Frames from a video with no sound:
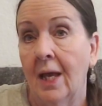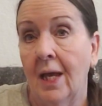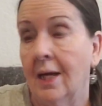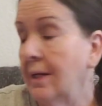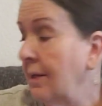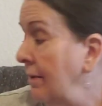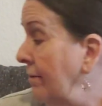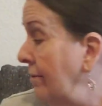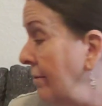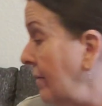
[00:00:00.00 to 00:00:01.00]

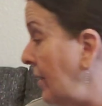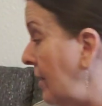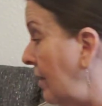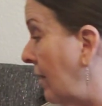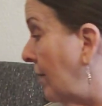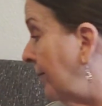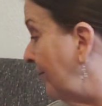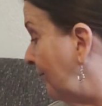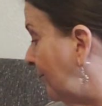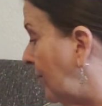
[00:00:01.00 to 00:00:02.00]
and you know,
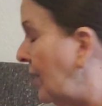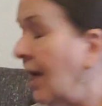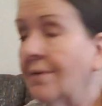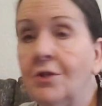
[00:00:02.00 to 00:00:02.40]
you have